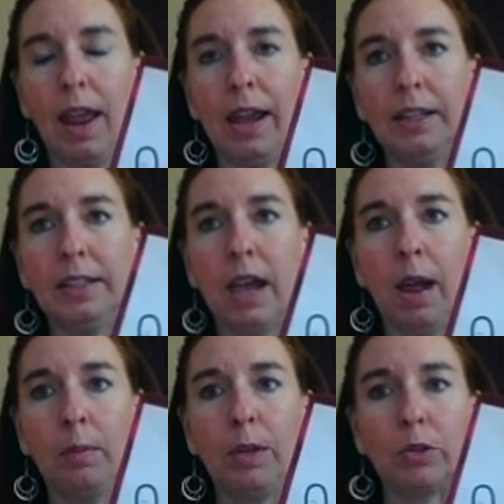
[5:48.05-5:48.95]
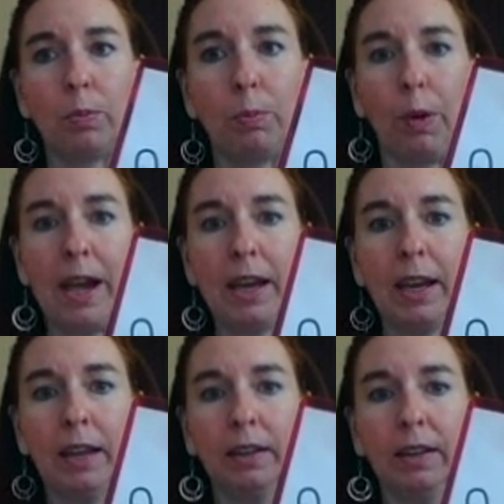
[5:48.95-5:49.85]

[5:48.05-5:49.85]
Anytime there's a break